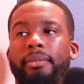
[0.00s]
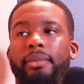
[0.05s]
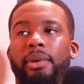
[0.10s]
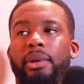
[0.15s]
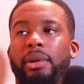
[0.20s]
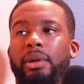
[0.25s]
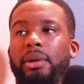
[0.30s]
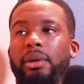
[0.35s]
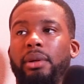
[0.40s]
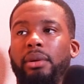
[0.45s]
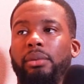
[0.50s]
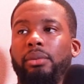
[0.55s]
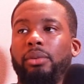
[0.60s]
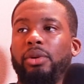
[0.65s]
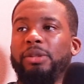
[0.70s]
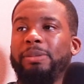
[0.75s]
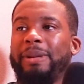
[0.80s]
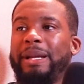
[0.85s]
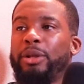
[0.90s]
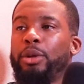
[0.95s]
It's high.
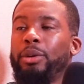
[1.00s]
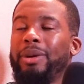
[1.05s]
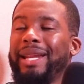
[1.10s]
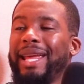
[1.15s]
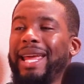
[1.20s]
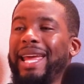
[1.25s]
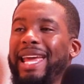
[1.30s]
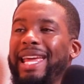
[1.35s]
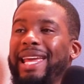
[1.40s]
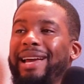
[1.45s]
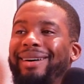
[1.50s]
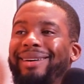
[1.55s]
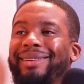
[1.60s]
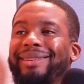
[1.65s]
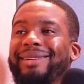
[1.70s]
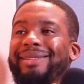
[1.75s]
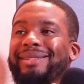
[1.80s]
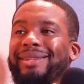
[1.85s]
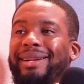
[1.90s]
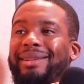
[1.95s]
What's man doing? Eight
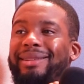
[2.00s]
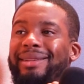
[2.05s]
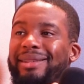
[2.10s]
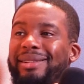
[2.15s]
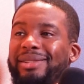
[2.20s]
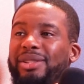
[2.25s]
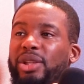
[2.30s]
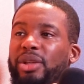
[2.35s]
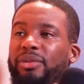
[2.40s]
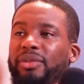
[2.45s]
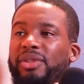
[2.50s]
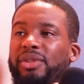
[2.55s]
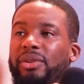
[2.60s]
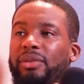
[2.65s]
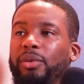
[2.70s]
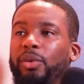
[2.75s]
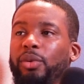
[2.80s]
unders under the surface yeah, of